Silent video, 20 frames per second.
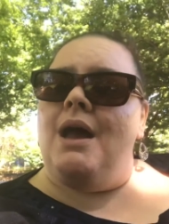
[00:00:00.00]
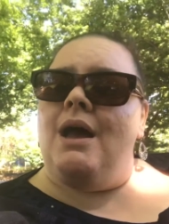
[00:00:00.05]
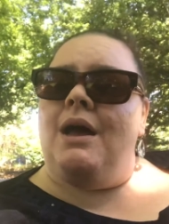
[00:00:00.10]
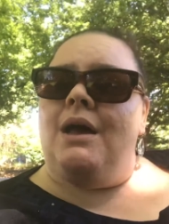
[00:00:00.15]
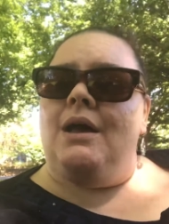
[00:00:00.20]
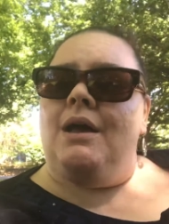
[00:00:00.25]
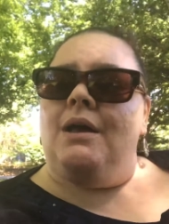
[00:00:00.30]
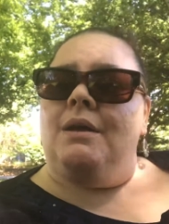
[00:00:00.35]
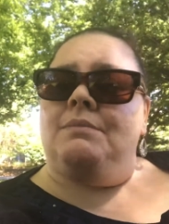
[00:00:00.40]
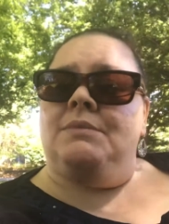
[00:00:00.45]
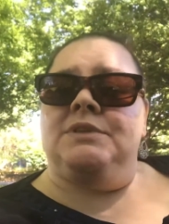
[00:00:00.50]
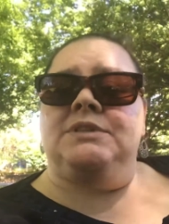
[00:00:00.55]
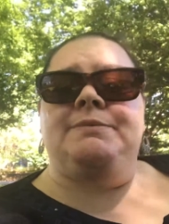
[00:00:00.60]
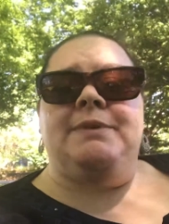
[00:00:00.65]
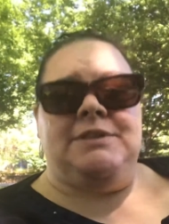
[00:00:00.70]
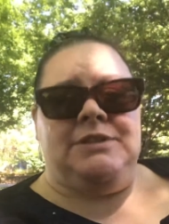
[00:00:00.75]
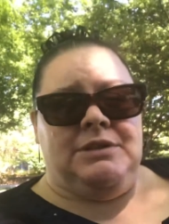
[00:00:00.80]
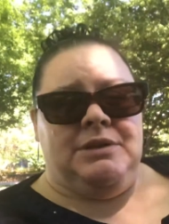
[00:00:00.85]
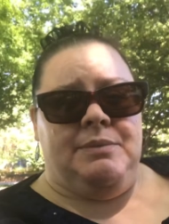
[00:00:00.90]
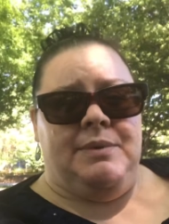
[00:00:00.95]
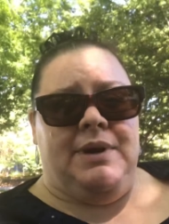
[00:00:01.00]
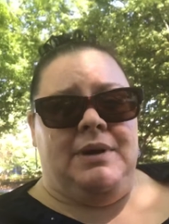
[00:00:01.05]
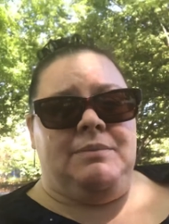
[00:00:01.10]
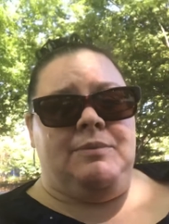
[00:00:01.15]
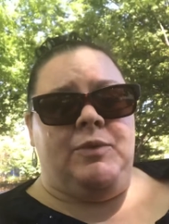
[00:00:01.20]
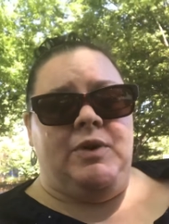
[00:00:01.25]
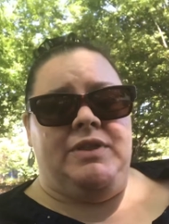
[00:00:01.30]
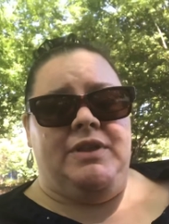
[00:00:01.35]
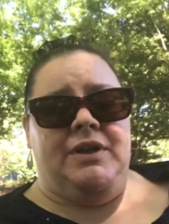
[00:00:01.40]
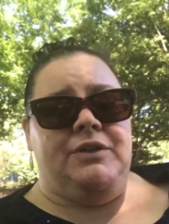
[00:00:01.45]
um, especially when
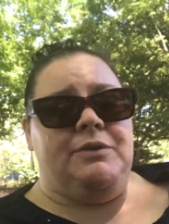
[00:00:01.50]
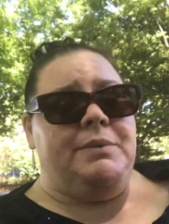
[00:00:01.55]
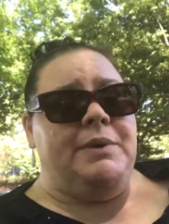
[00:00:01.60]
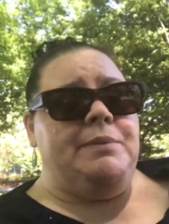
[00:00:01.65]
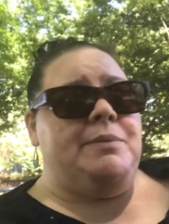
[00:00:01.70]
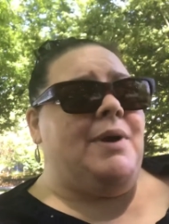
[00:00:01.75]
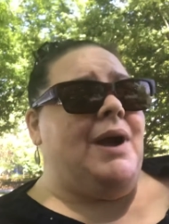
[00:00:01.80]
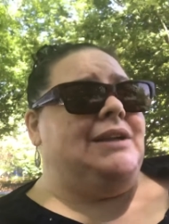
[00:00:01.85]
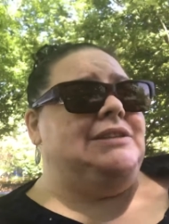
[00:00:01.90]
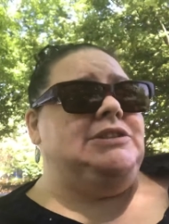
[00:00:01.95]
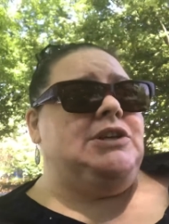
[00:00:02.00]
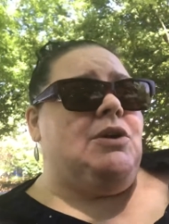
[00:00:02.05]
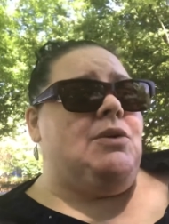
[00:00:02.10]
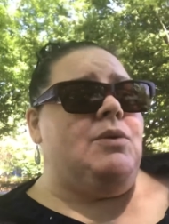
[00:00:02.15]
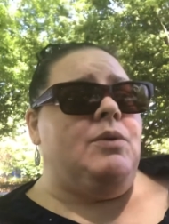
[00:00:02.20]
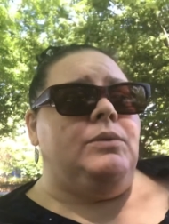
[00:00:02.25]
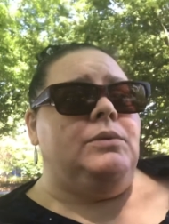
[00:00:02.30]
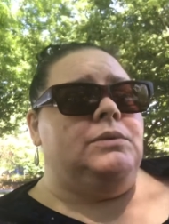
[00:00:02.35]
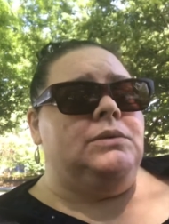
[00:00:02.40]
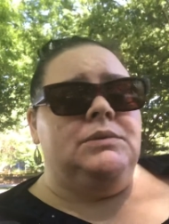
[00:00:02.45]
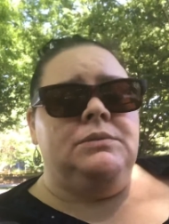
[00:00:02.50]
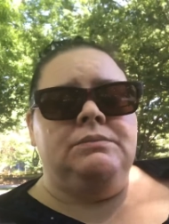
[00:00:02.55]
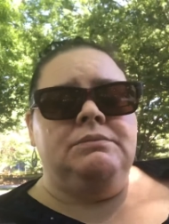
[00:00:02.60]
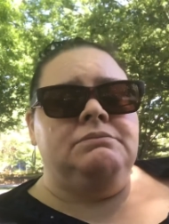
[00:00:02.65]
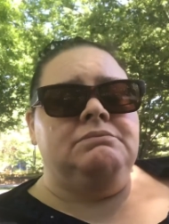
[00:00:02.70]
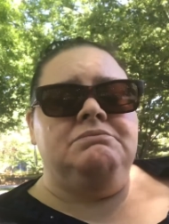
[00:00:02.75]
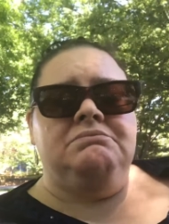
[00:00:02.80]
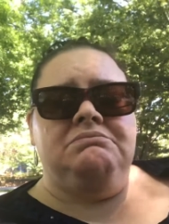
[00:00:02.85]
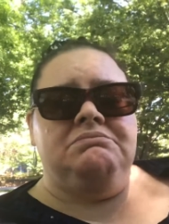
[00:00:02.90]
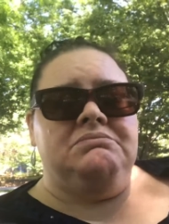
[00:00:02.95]
I'm with other people, I don't
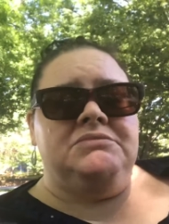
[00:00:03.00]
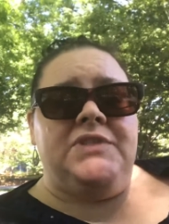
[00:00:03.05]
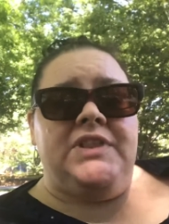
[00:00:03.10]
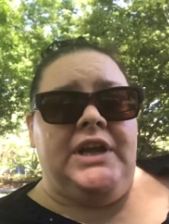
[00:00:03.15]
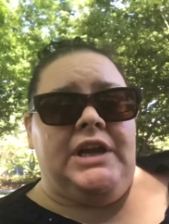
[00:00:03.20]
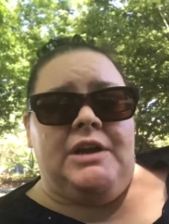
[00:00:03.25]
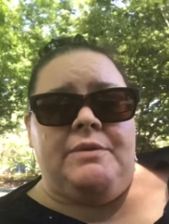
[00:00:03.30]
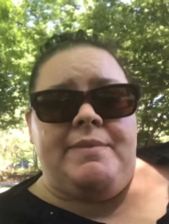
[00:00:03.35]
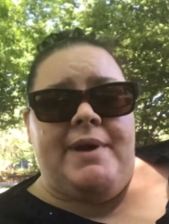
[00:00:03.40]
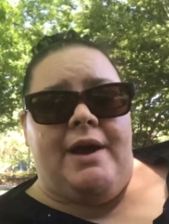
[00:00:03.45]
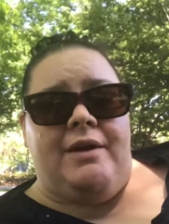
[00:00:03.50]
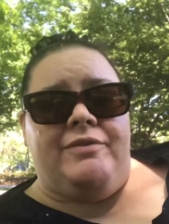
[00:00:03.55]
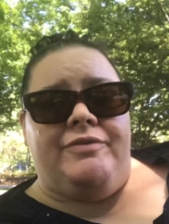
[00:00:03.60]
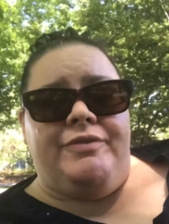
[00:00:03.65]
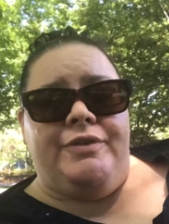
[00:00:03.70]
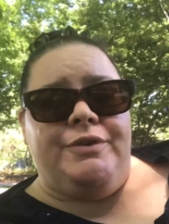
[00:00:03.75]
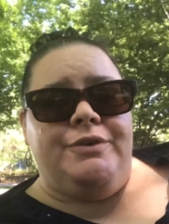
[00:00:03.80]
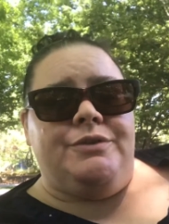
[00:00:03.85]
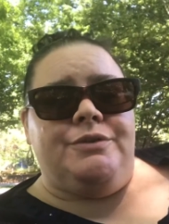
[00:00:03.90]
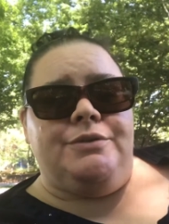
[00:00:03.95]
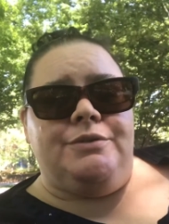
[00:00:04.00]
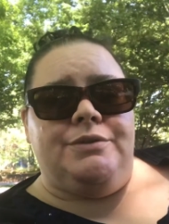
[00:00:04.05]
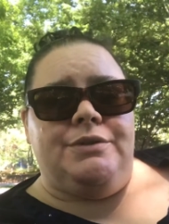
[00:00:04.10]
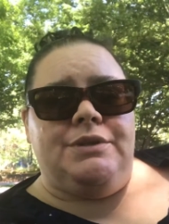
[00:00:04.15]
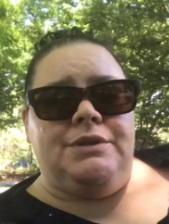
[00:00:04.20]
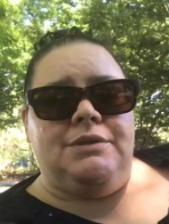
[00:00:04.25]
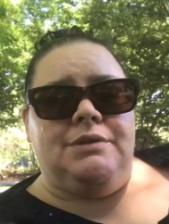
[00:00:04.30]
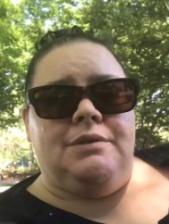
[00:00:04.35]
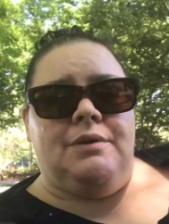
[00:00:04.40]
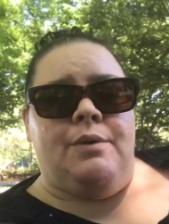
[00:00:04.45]
think about
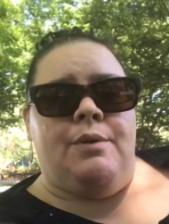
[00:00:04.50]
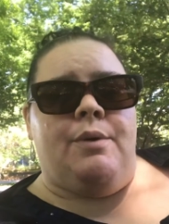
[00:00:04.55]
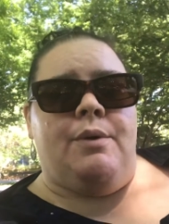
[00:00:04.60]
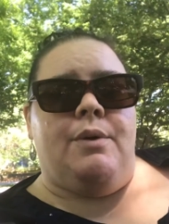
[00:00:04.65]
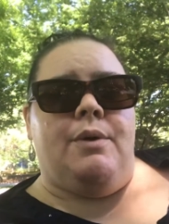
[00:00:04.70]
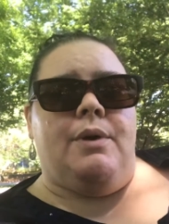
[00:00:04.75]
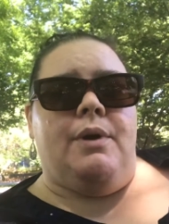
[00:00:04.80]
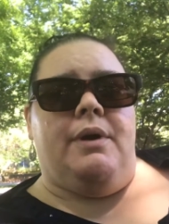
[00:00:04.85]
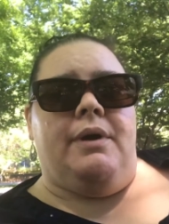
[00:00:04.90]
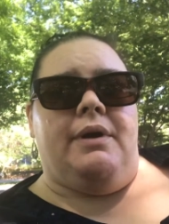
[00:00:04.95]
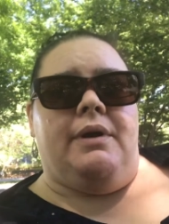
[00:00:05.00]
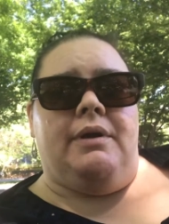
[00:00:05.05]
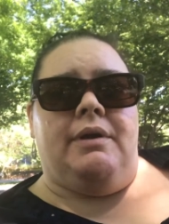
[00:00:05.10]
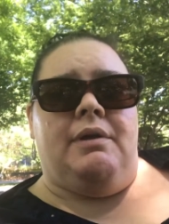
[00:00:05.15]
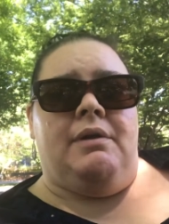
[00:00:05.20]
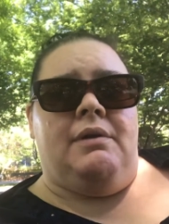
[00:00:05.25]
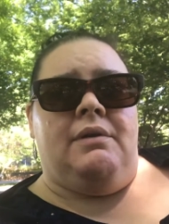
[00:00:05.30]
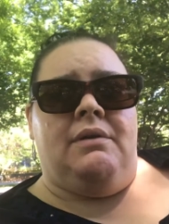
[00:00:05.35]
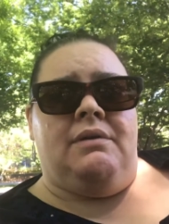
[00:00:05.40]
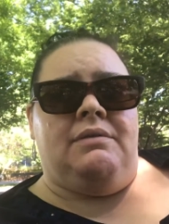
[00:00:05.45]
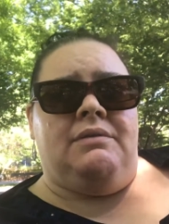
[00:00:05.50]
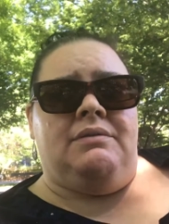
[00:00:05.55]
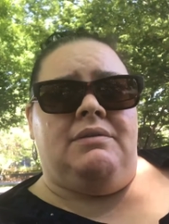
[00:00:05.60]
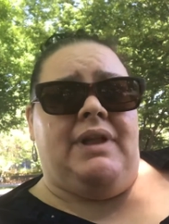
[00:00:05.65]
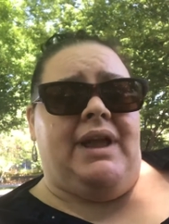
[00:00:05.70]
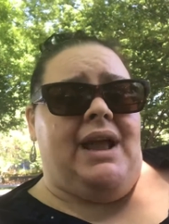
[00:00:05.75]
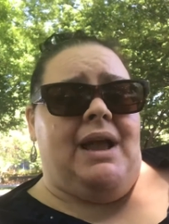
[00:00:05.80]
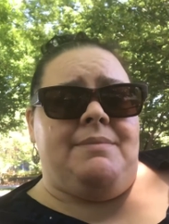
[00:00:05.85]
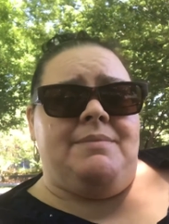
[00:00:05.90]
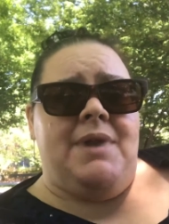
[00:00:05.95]
food or
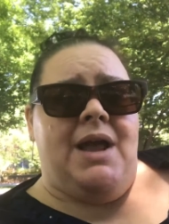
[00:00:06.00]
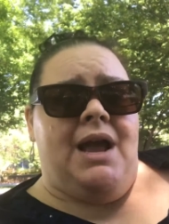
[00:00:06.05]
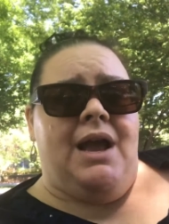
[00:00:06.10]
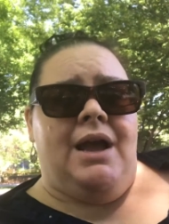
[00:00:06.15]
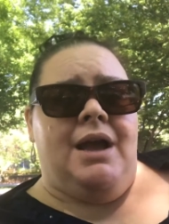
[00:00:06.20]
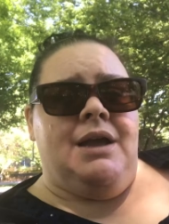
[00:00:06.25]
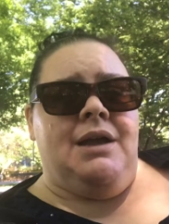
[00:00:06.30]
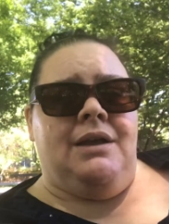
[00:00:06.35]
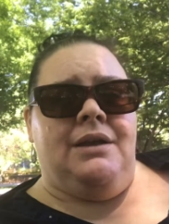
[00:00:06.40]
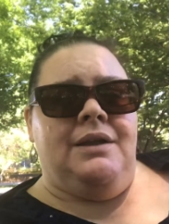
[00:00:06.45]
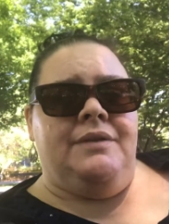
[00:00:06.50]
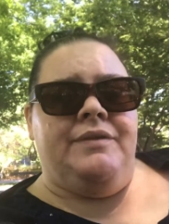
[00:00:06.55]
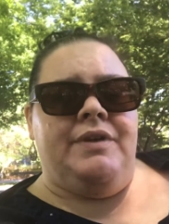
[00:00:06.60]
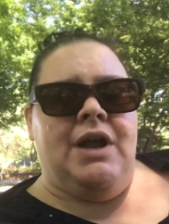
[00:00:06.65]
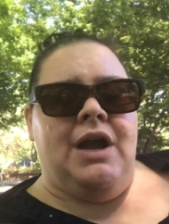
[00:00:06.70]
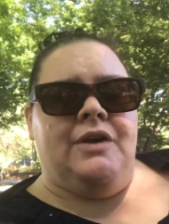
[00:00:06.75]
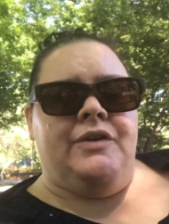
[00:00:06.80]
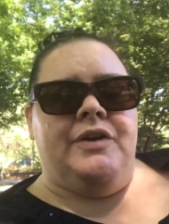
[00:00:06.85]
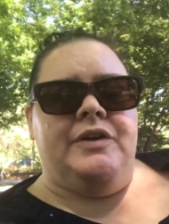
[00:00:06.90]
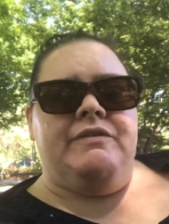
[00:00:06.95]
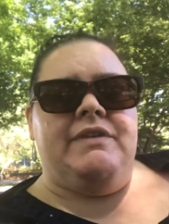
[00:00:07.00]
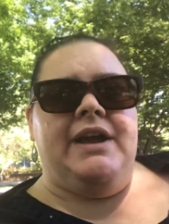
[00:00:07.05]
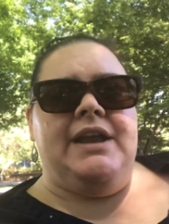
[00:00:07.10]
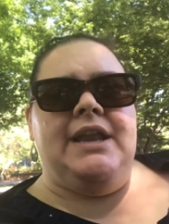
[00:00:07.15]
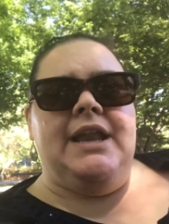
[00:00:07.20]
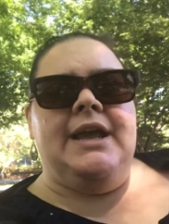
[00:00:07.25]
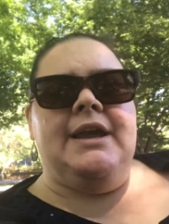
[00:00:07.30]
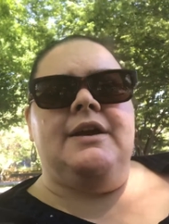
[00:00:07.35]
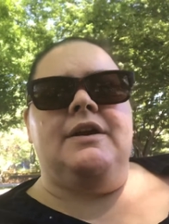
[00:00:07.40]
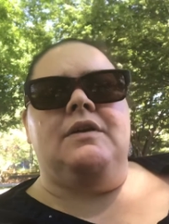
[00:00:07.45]
like I'm not even hungry
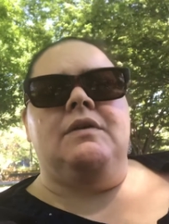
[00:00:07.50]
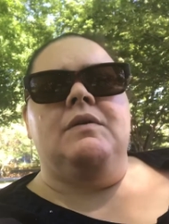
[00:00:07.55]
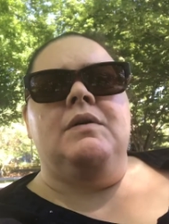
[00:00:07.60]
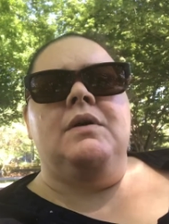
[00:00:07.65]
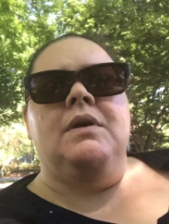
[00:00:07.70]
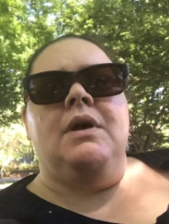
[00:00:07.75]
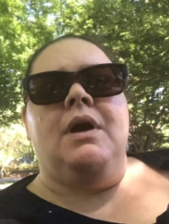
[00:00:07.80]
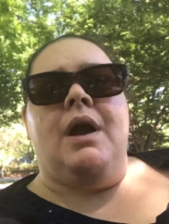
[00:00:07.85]
right now.